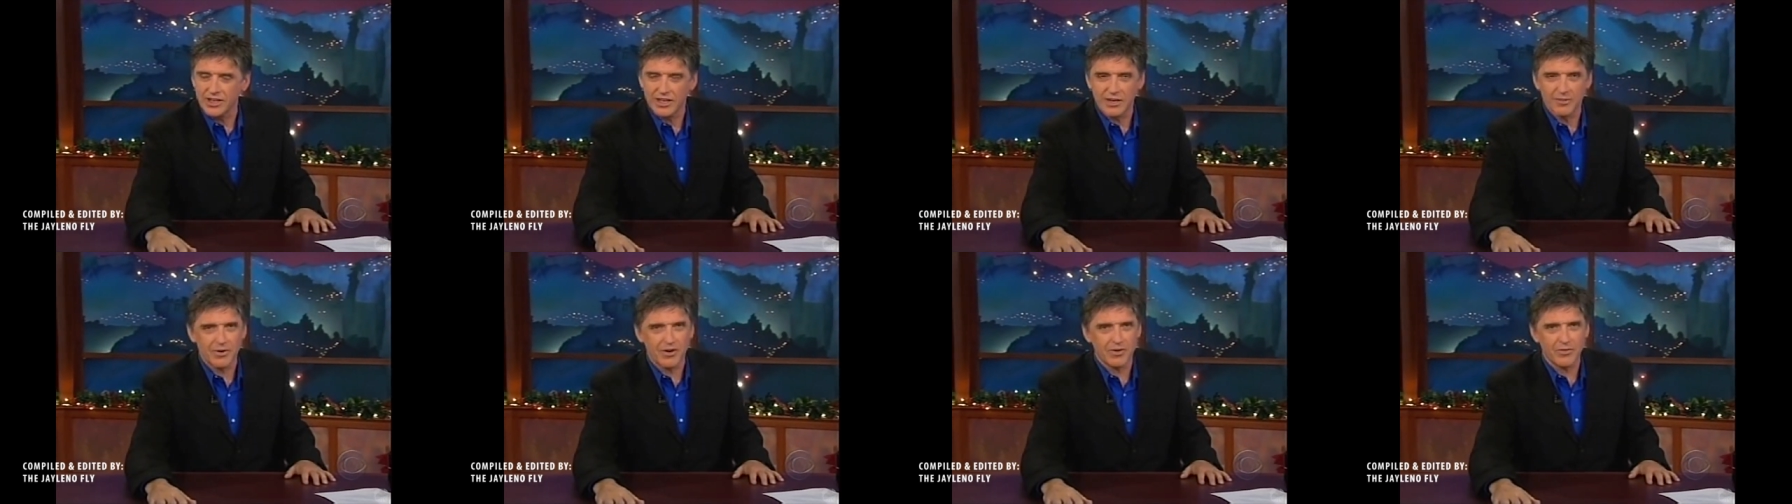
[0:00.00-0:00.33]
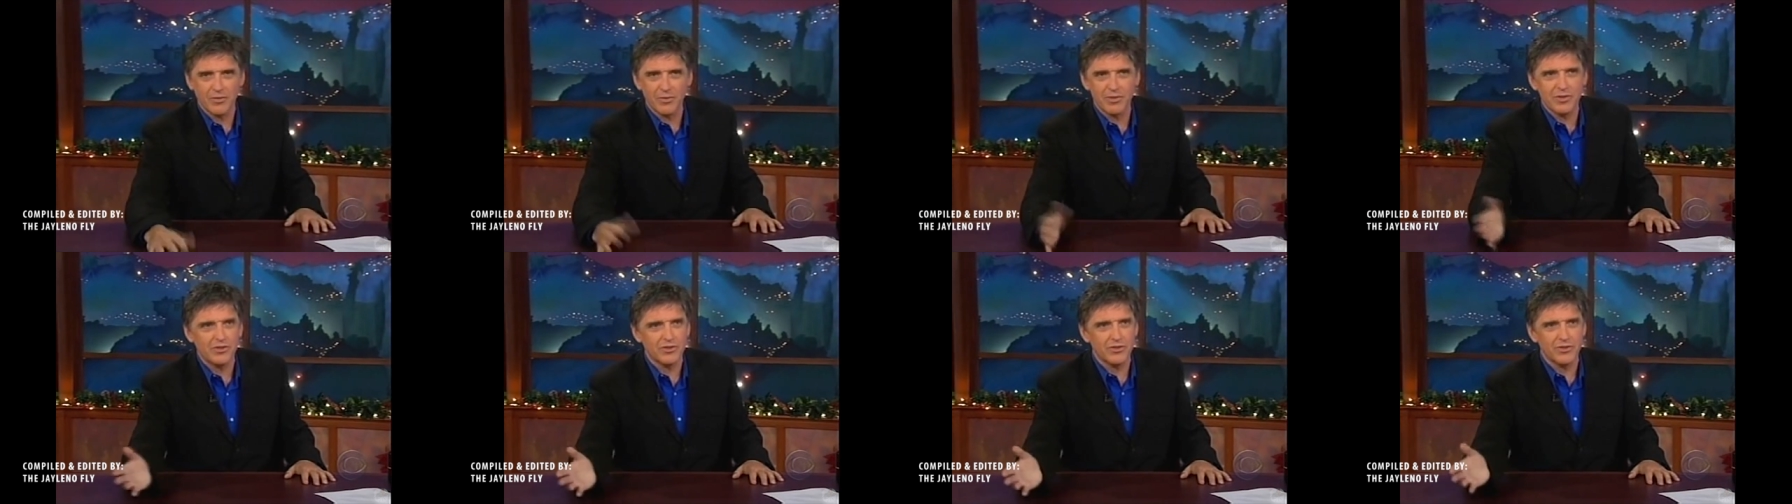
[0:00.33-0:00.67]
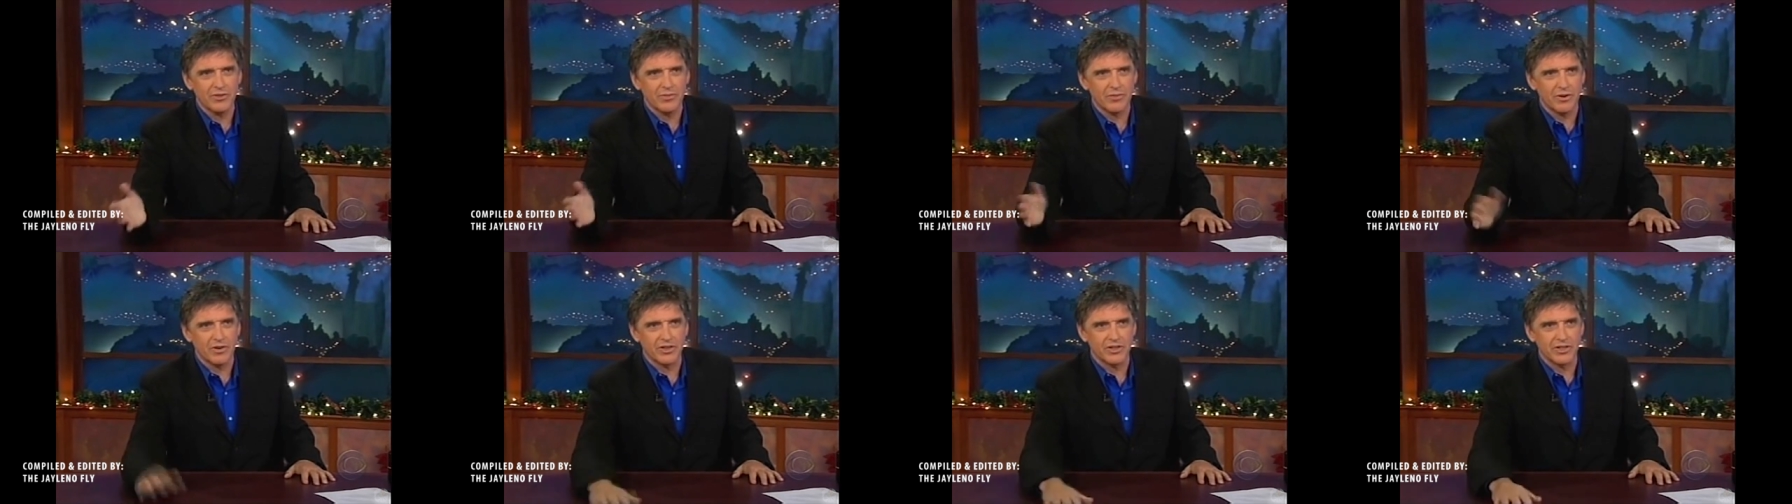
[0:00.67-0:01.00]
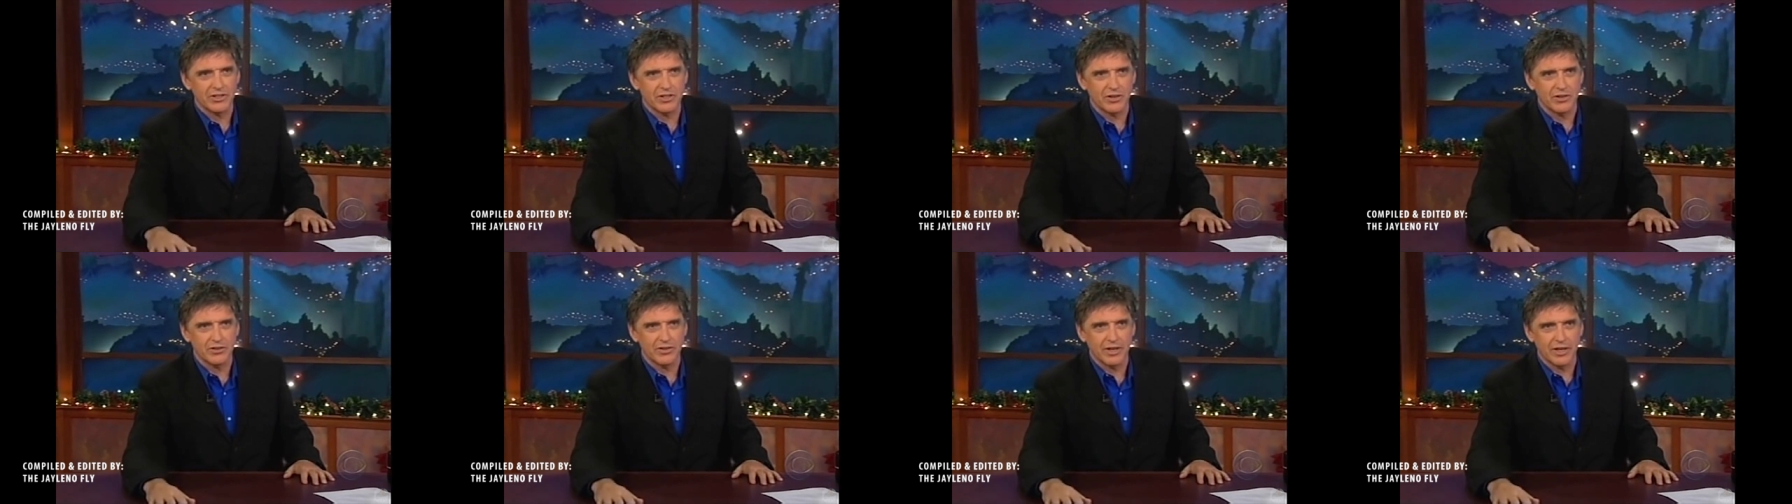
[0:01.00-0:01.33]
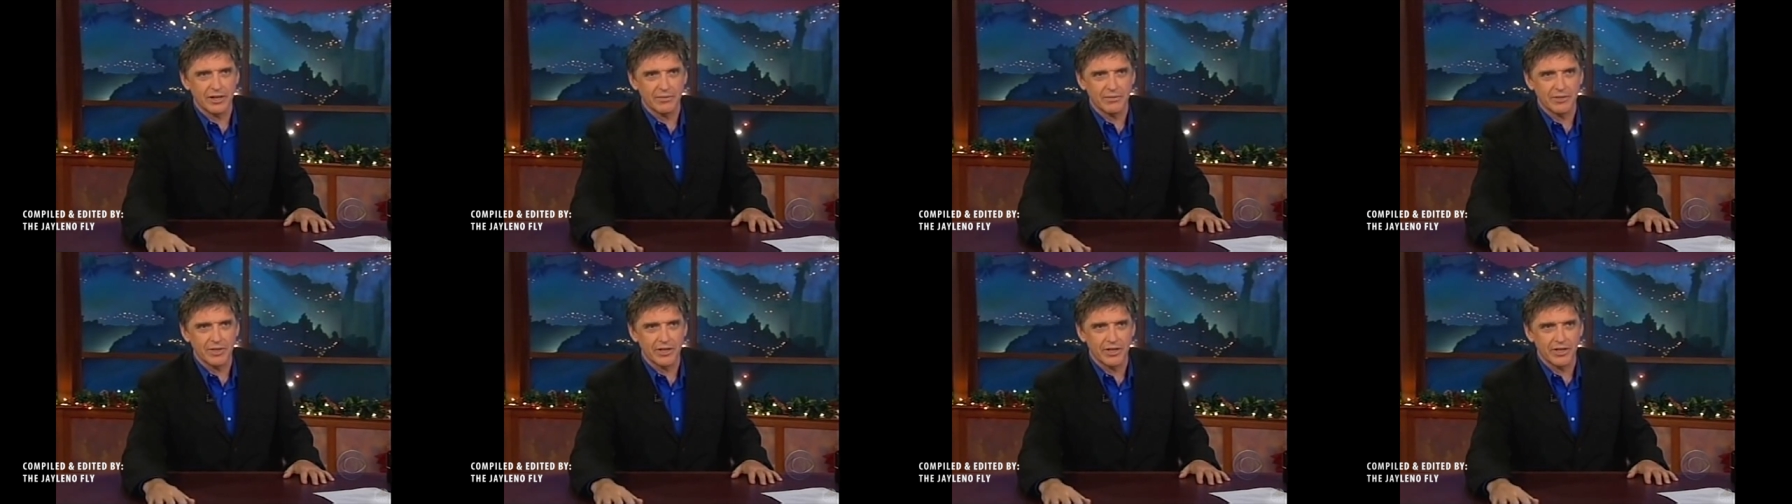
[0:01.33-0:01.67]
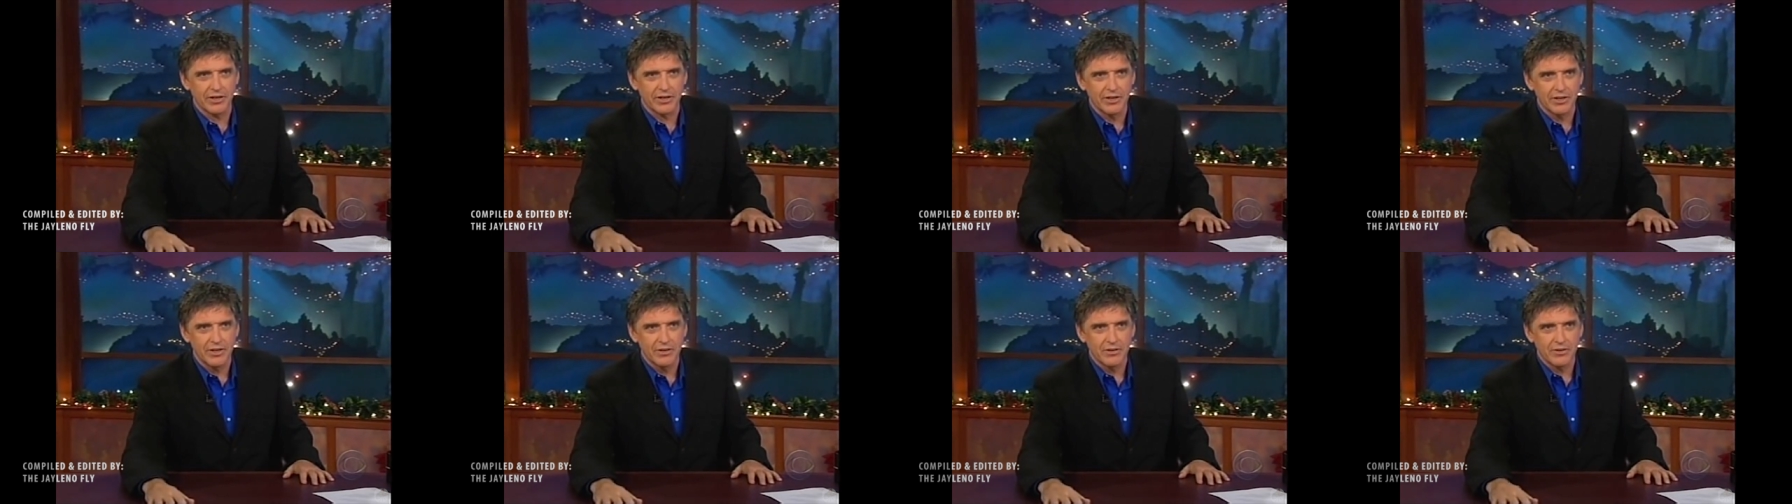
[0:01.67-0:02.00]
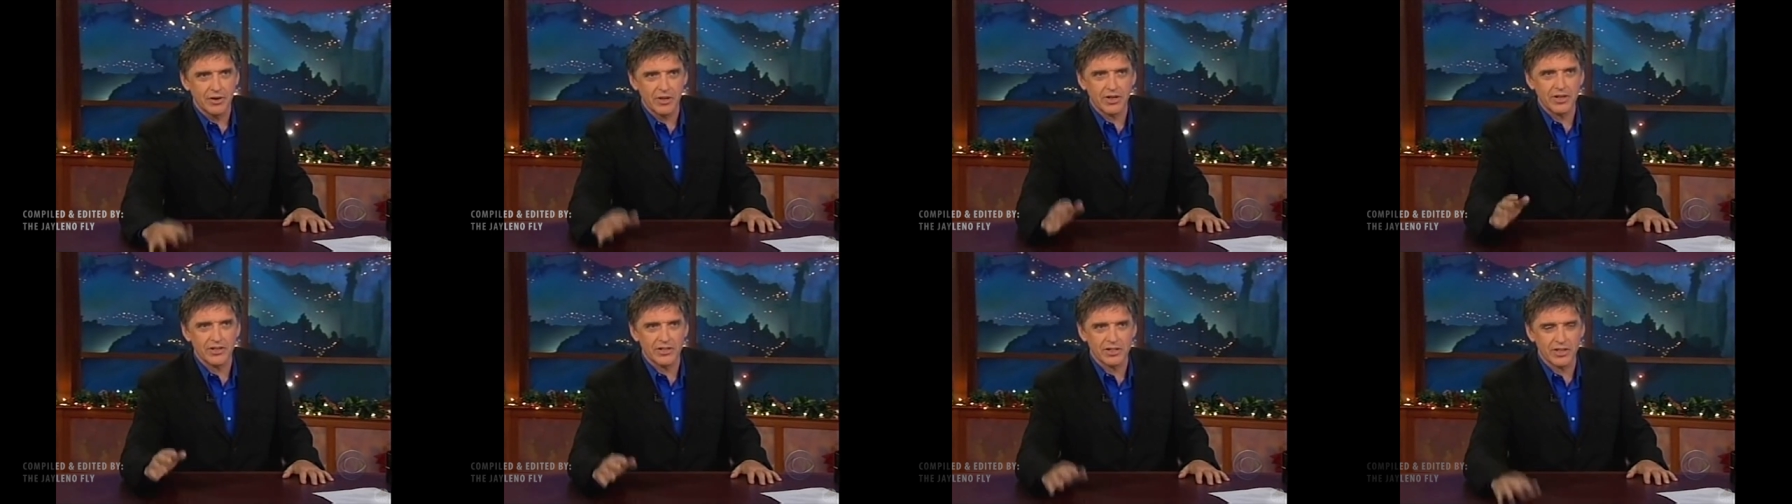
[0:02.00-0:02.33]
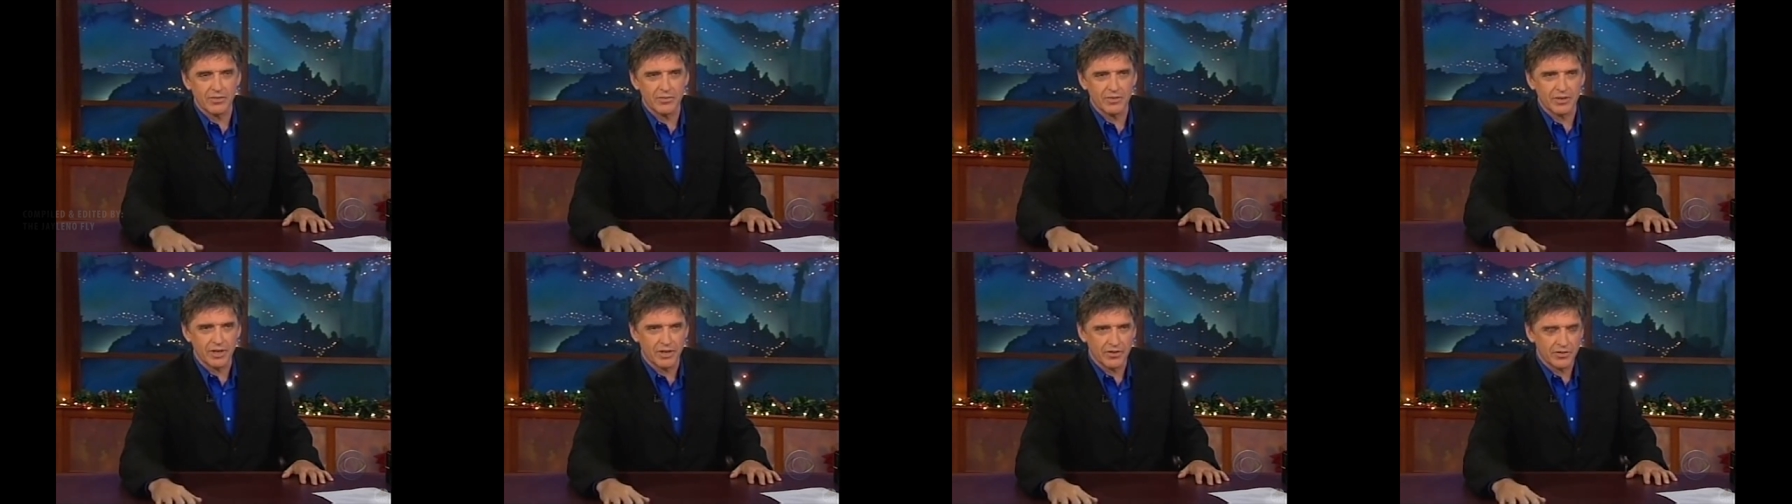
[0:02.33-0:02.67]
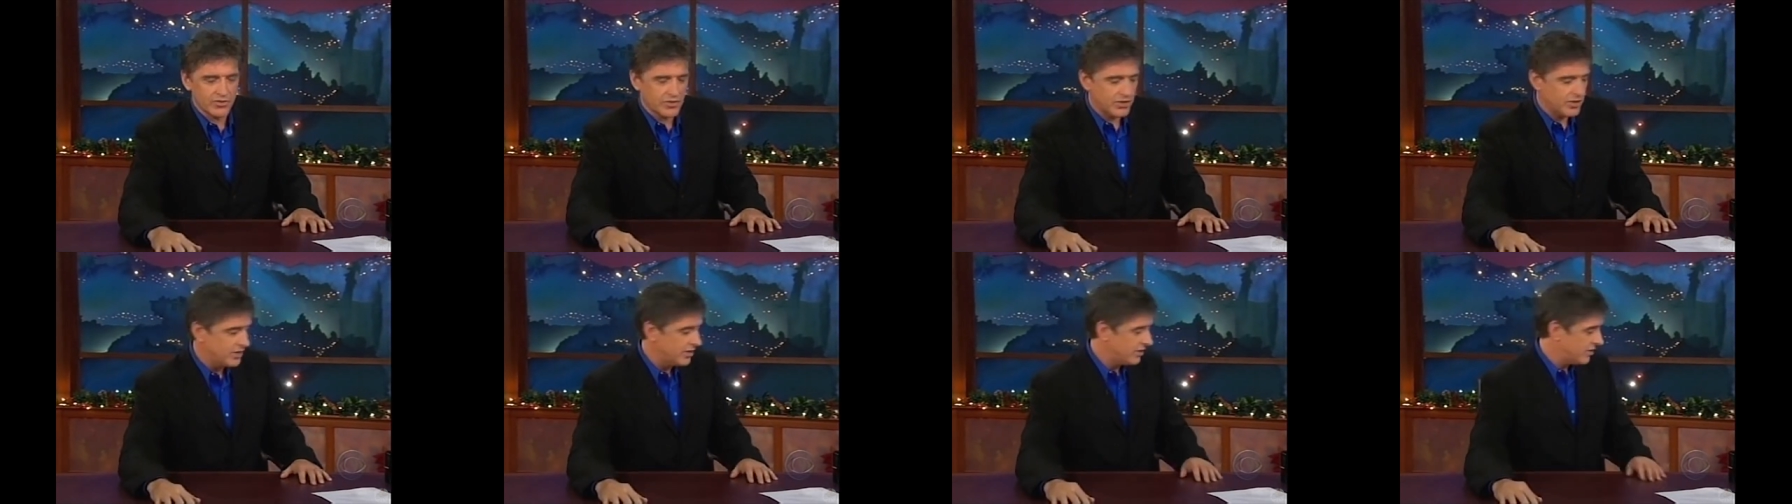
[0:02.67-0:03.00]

Come on, we have been doing the monkeys all damn year. Got to get something else.